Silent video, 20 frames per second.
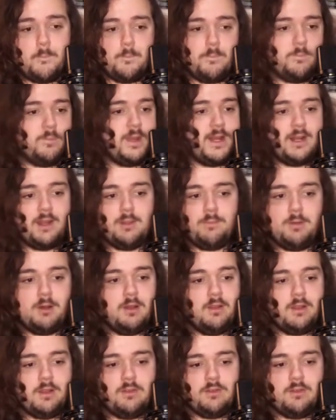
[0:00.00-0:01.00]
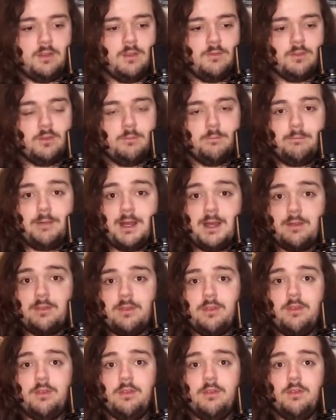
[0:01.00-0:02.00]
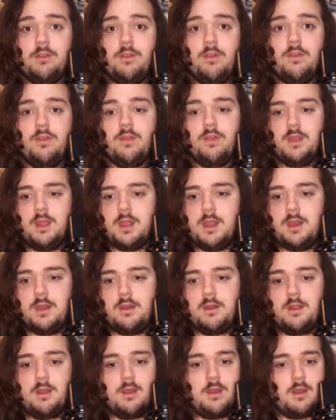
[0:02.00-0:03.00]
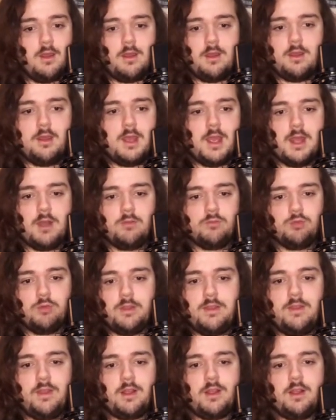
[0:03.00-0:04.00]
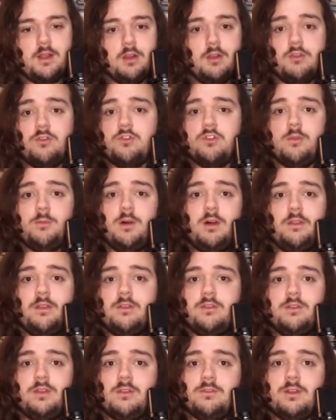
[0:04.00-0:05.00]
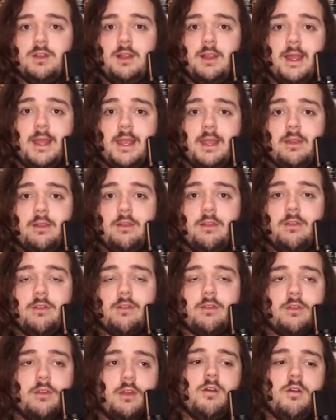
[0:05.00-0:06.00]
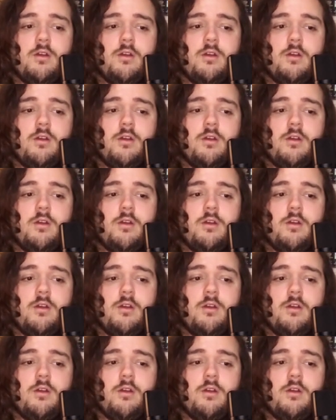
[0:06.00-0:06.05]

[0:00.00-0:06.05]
beat up all these different bosses and and rid the curse from all these different lands.